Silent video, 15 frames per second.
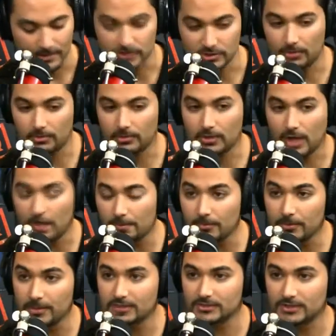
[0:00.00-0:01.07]
So a couple
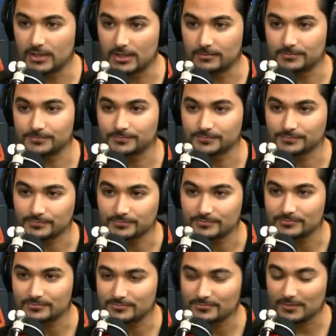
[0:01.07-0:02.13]
rubbed, weeks ago, you
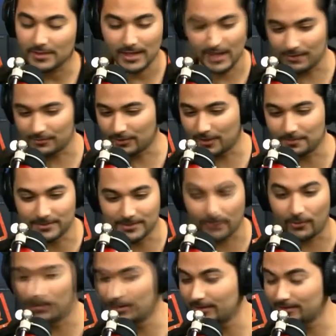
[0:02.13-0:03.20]
rubbed bread on your head. I rubbed
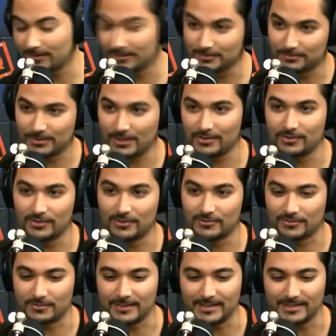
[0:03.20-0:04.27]
oil and bread all
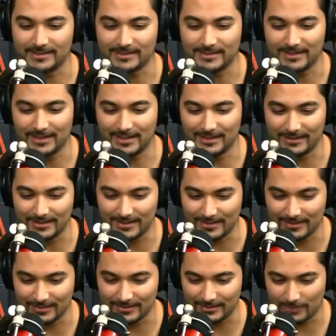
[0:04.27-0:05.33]
over me and
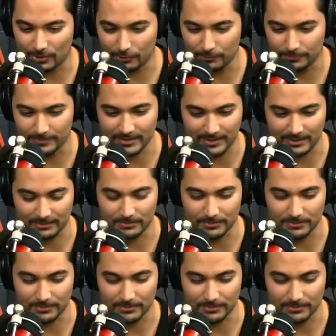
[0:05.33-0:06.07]
and hope that I